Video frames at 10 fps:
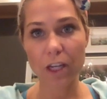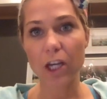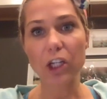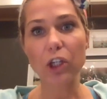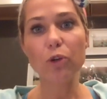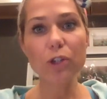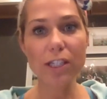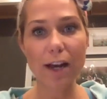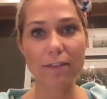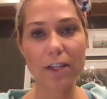You just
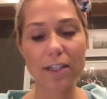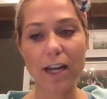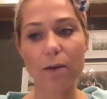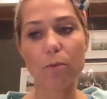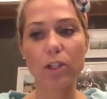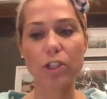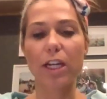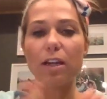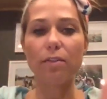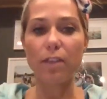have to decide which
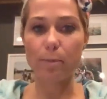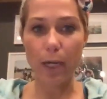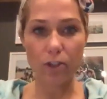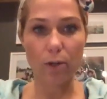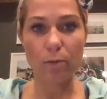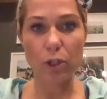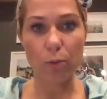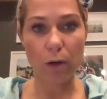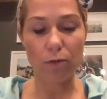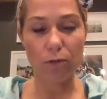end of the spectrum do you
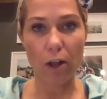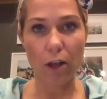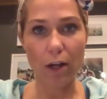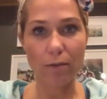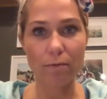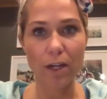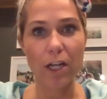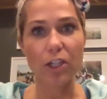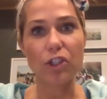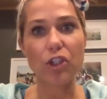want to fall on.
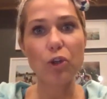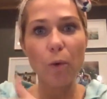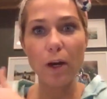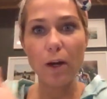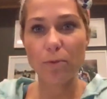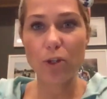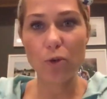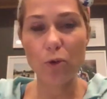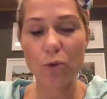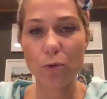Do you want to
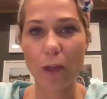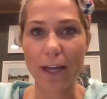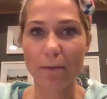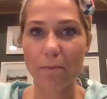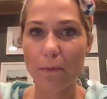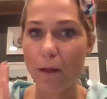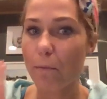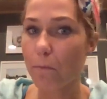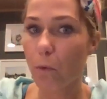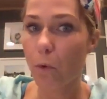do like
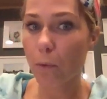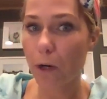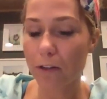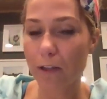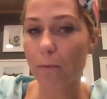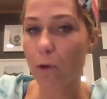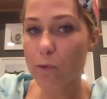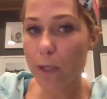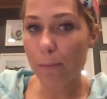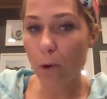more work than most
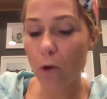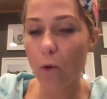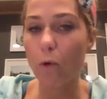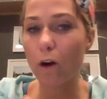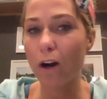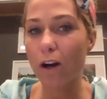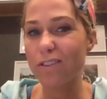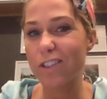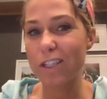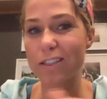people or
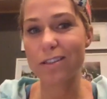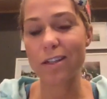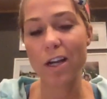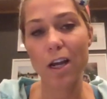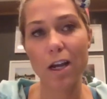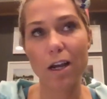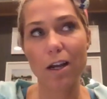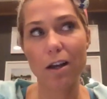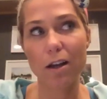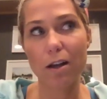just
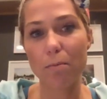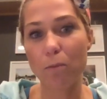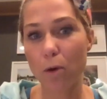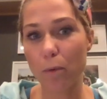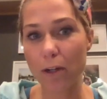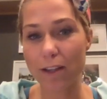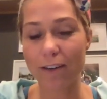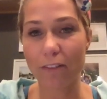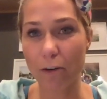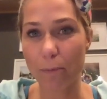more work than a
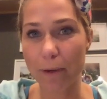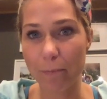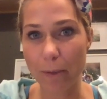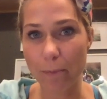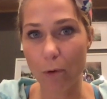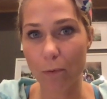little bit of people?